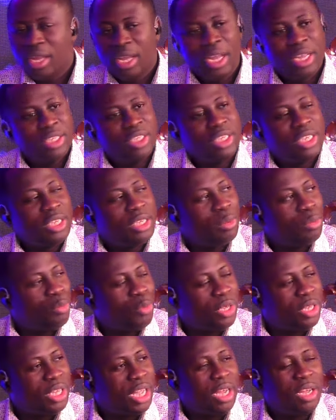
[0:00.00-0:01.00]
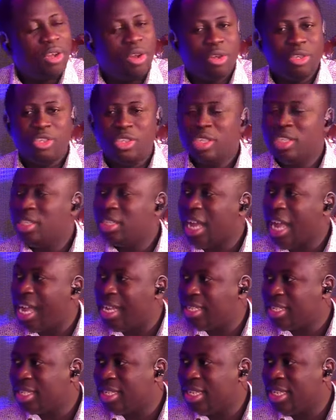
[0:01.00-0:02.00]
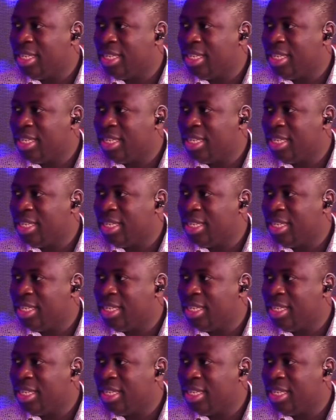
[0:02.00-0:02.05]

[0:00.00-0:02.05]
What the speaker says: And we thank God she's asking.